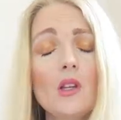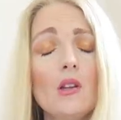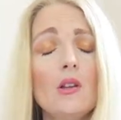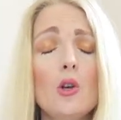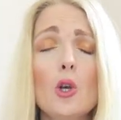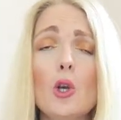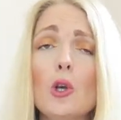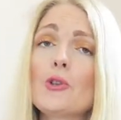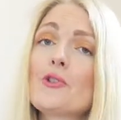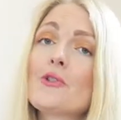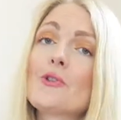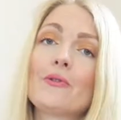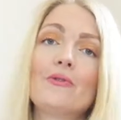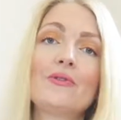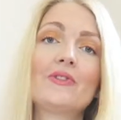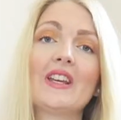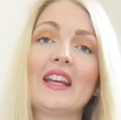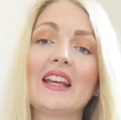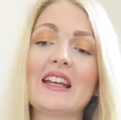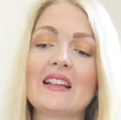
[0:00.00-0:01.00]
lots
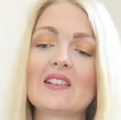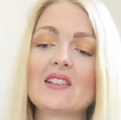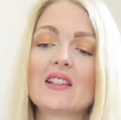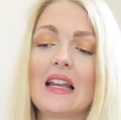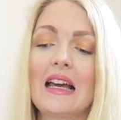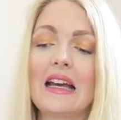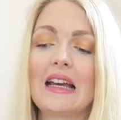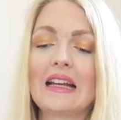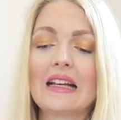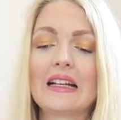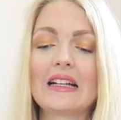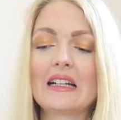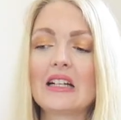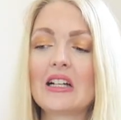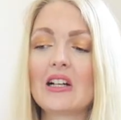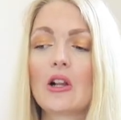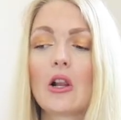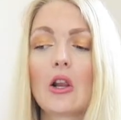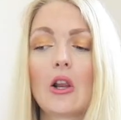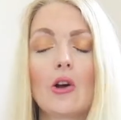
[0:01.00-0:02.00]
of things like
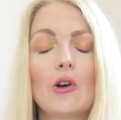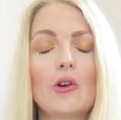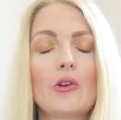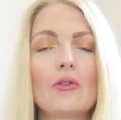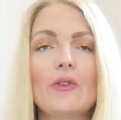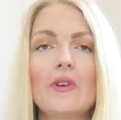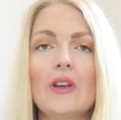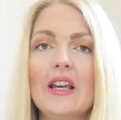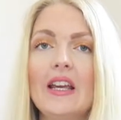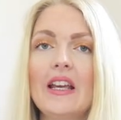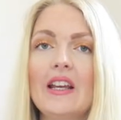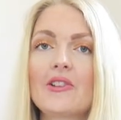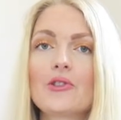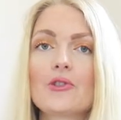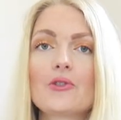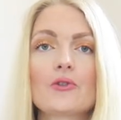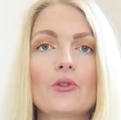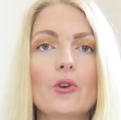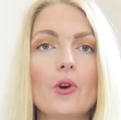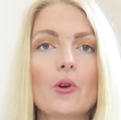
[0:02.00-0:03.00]
clothing,
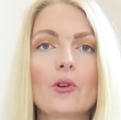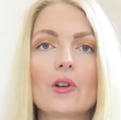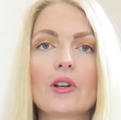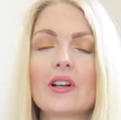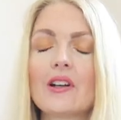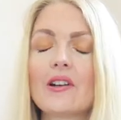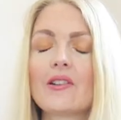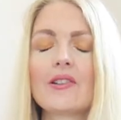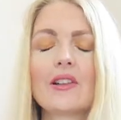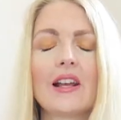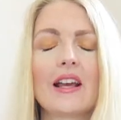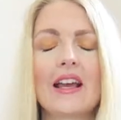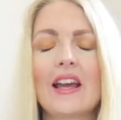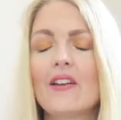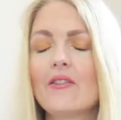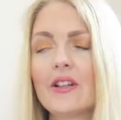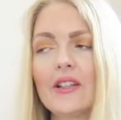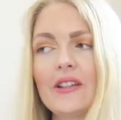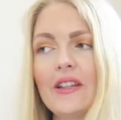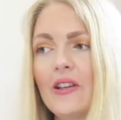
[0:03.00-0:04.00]
strollers, like
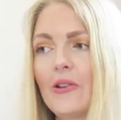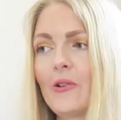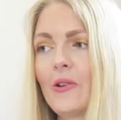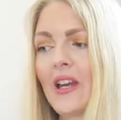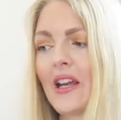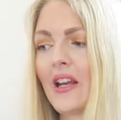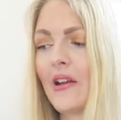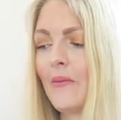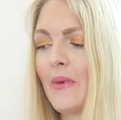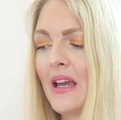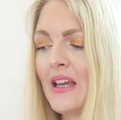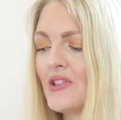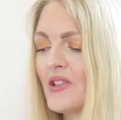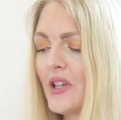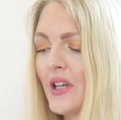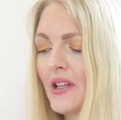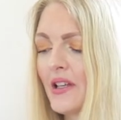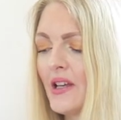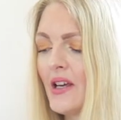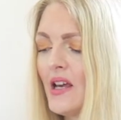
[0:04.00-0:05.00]
everything you can
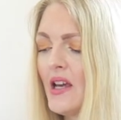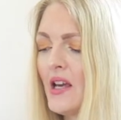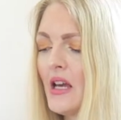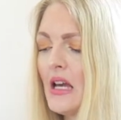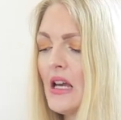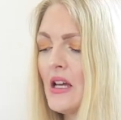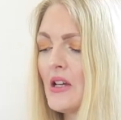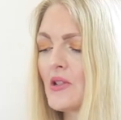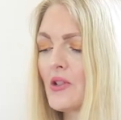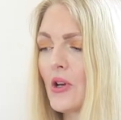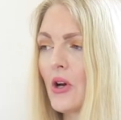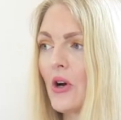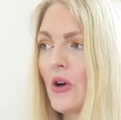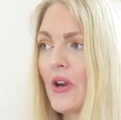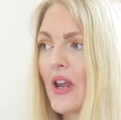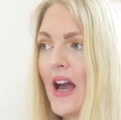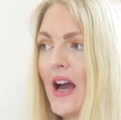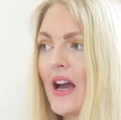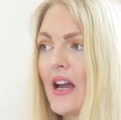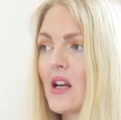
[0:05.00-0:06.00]
imagine. So
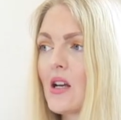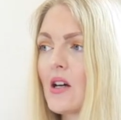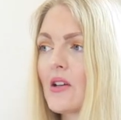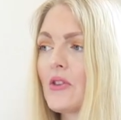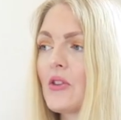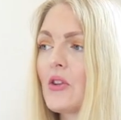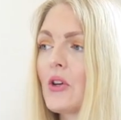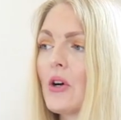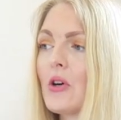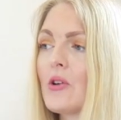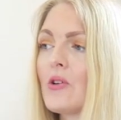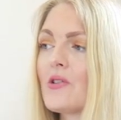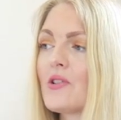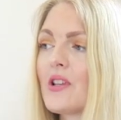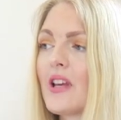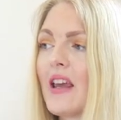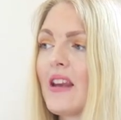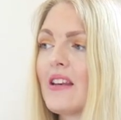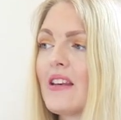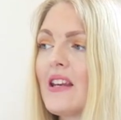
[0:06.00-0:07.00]
yeah, I got
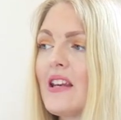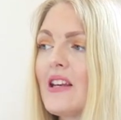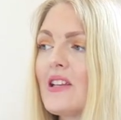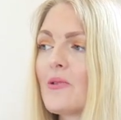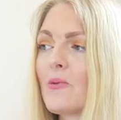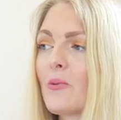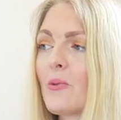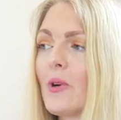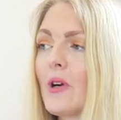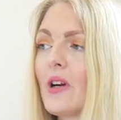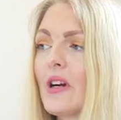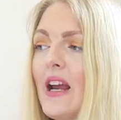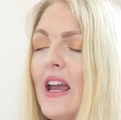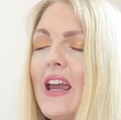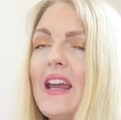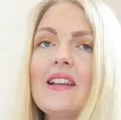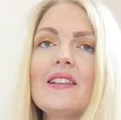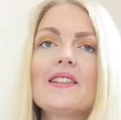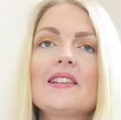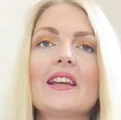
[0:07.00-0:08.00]
those and these were
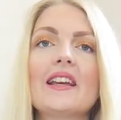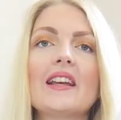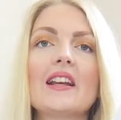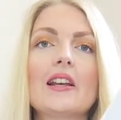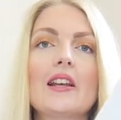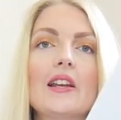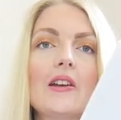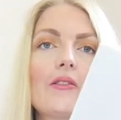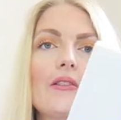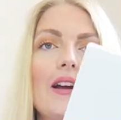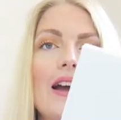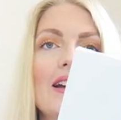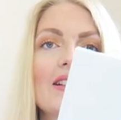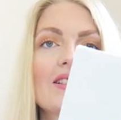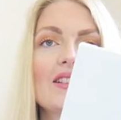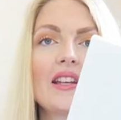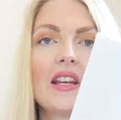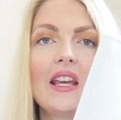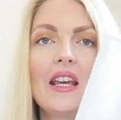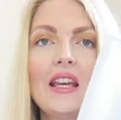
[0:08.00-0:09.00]
80
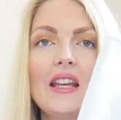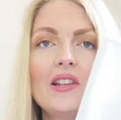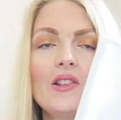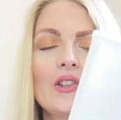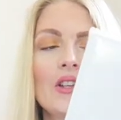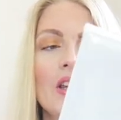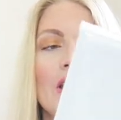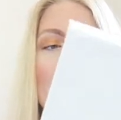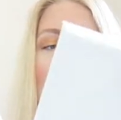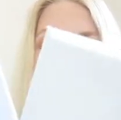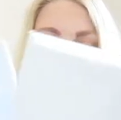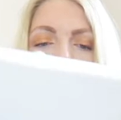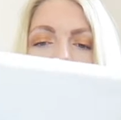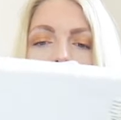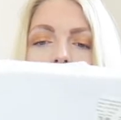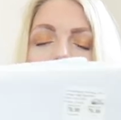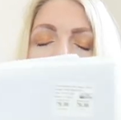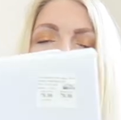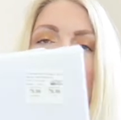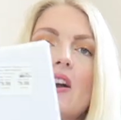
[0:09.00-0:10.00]
liras each.
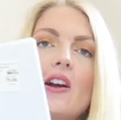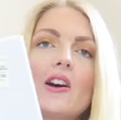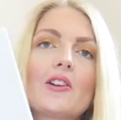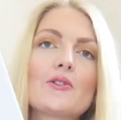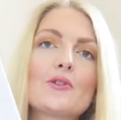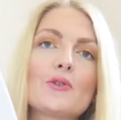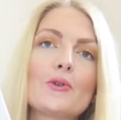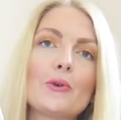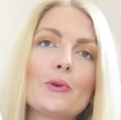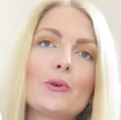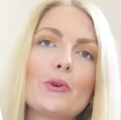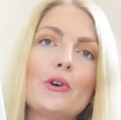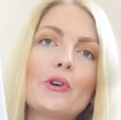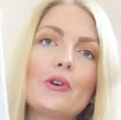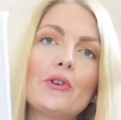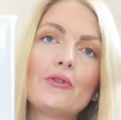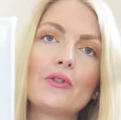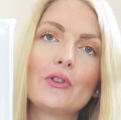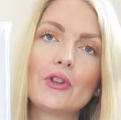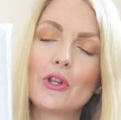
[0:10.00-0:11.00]
So yeah, I got two of